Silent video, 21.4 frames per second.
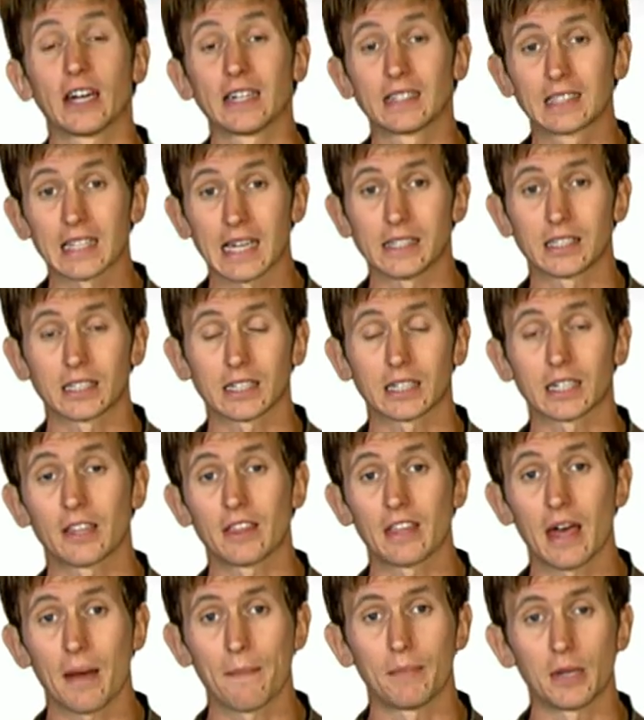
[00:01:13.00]
That data
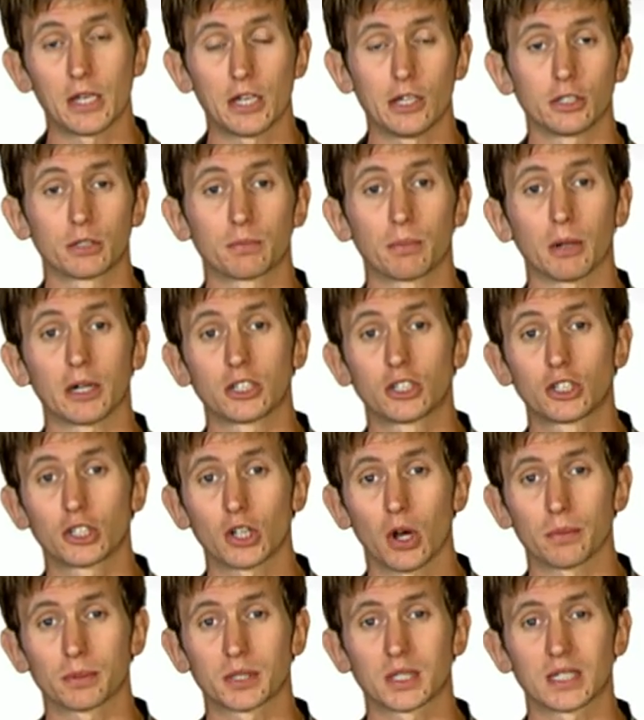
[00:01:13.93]
can then be used by
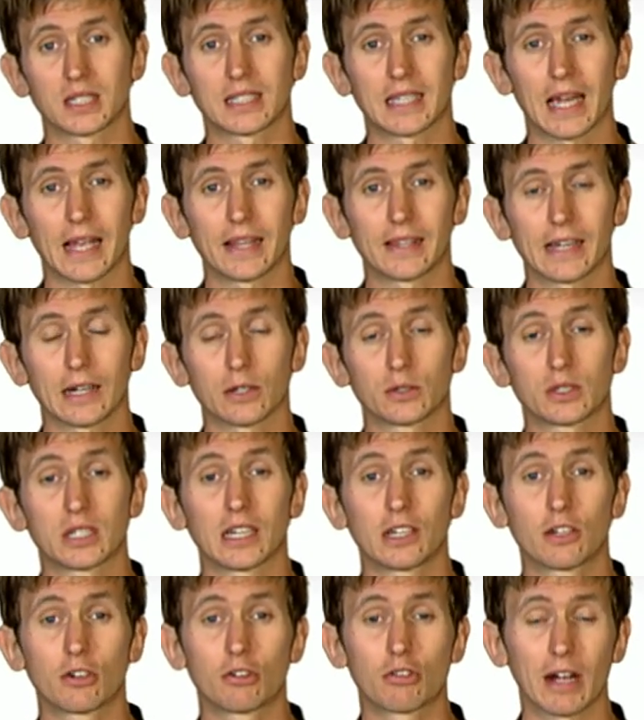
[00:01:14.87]
shops to send
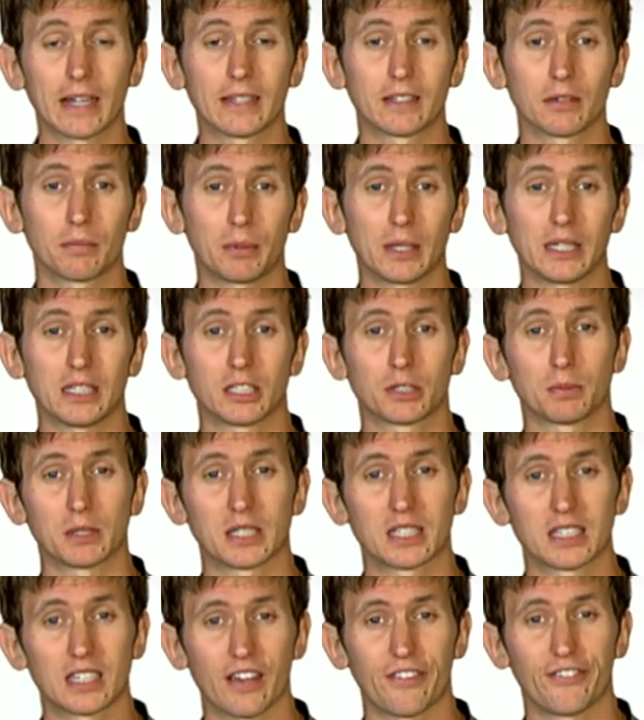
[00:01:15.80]
out incredibly
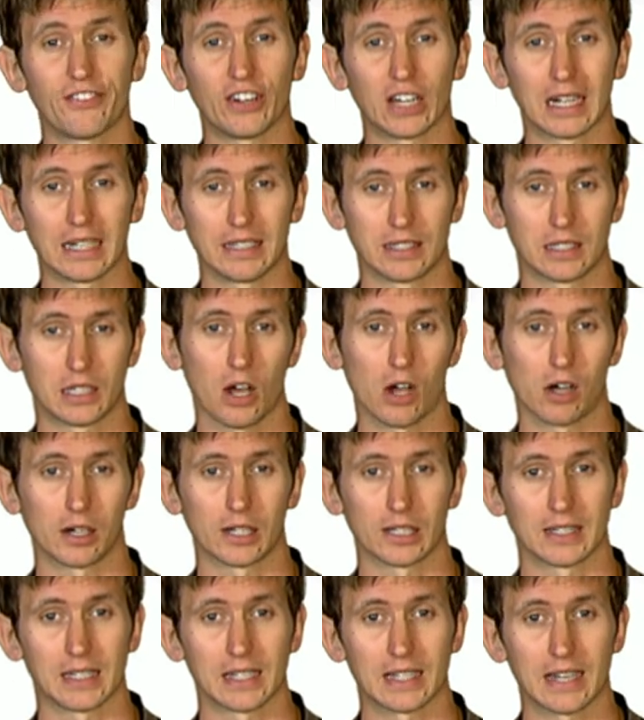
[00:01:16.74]
specifically
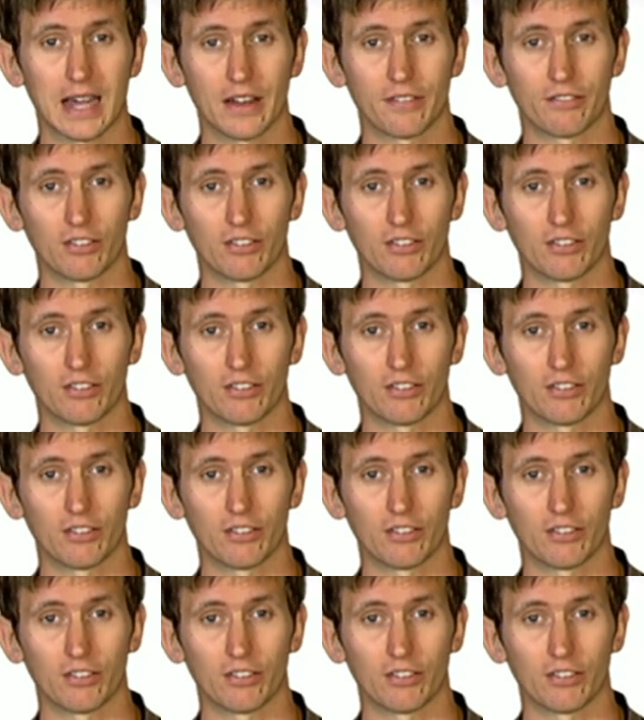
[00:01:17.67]
targeted